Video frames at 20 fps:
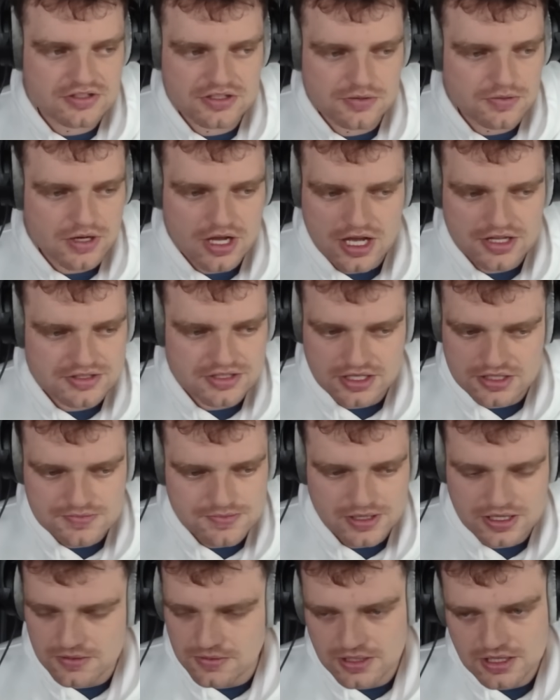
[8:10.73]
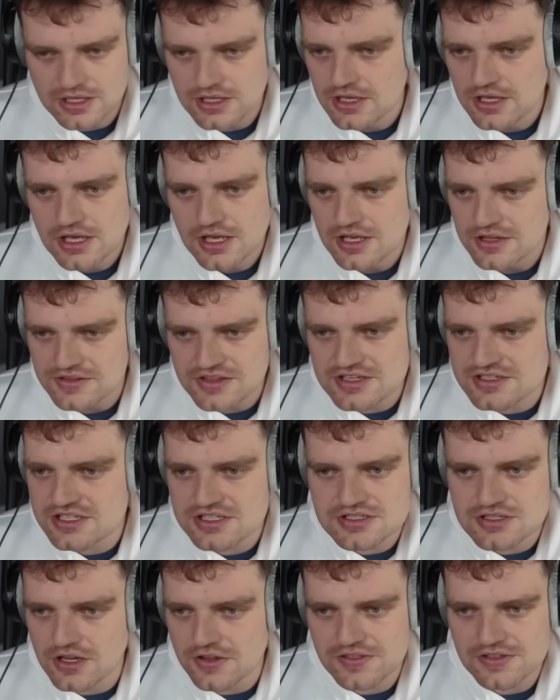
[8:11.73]
contact, by the way. This is
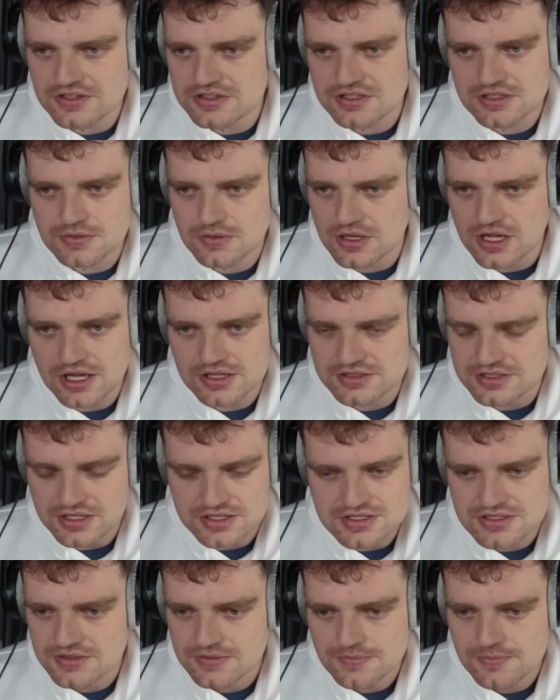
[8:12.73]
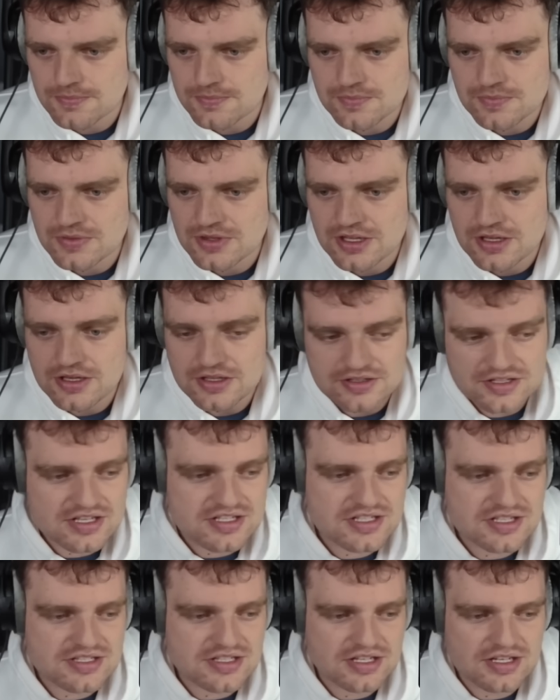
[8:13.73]
nothing to do with contact. This
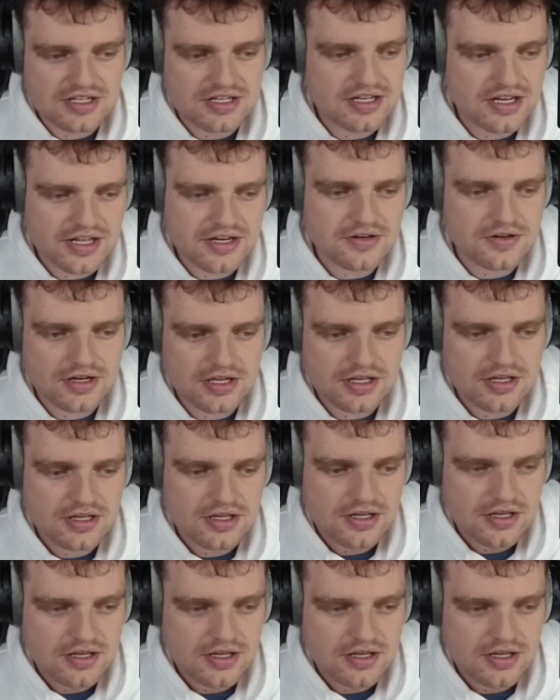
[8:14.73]
is literally